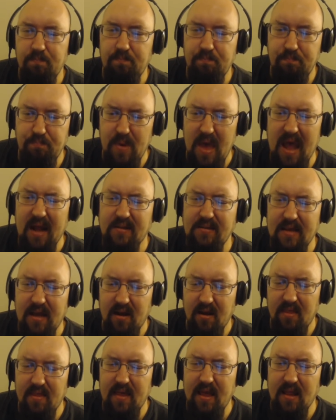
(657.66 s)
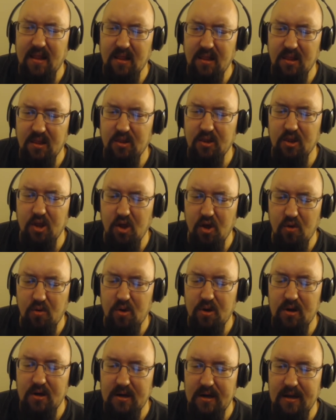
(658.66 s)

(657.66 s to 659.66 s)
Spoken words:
Back down to that lower